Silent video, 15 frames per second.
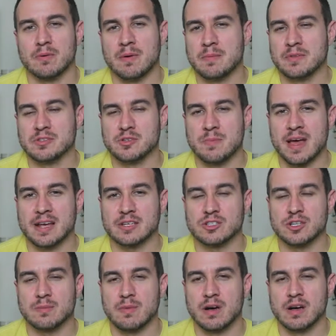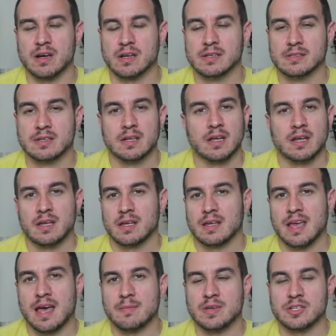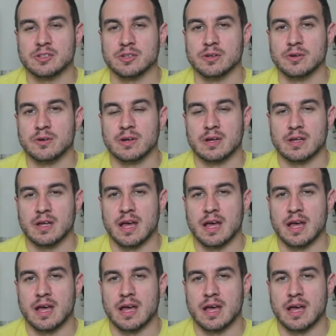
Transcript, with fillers: Remember the Dramatic Chipmunk? Yeah, me too.